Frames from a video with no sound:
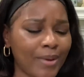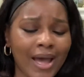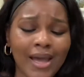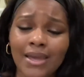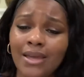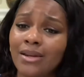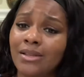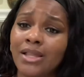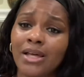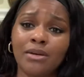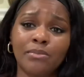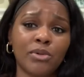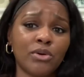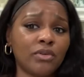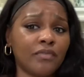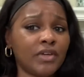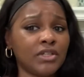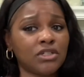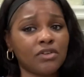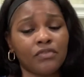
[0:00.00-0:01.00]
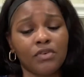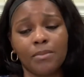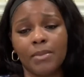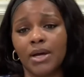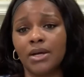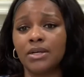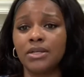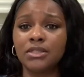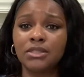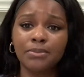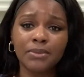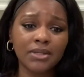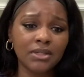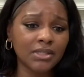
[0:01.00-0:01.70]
I get a lot of motivation from my husband,